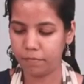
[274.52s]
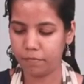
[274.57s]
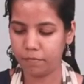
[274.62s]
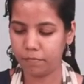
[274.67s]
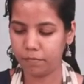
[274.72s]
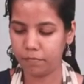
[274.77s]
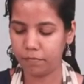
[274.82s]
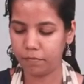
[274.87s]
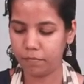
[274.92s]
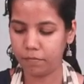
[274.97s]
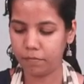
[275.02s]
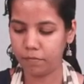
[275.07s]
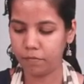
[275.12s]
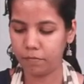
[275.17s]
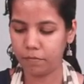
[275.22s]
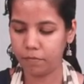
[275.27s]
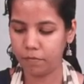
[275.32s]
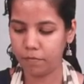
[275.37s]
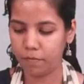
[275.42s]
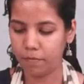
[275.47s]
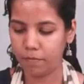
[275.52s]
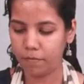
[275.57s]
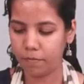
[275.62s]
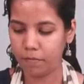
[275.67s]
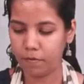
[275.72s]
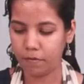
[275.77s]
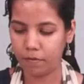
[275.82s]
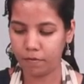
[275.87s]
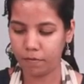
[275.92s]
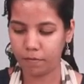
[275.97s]

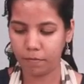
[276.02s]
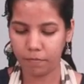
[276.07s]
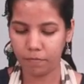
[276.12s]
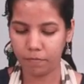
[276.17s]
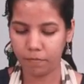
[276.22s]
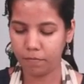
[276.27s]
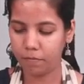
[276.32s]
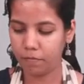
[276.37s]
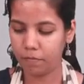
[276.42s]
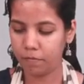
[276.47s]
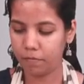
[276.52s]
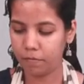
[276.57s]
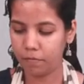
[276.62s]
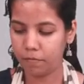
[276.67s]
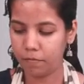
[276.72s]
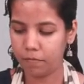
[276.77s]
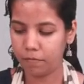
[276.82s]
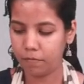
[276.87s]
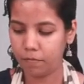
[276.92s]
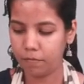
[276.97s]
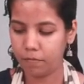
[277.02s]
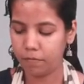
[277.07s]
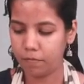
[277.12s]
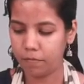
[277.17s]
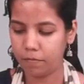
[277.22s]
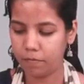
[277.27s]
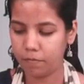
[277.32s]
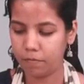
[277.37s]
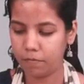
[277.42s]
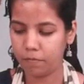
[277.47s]

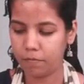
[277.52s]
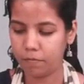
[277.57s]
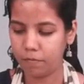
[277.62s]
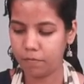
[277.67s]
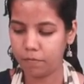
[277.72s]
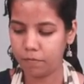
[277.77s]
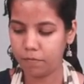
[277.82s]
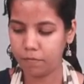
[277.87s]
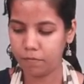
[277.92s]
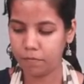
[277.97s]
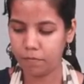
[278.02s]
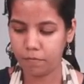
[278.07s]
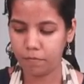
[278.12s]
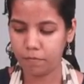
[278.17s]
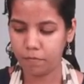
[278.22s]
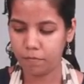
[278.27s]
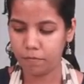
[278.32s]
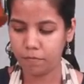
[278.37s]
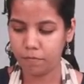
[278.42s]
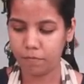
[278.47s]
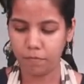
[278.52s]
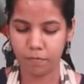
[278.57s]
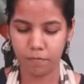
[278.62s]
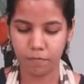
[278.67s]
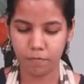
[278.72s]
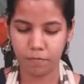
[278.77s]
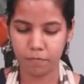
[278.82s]
Nothing is said.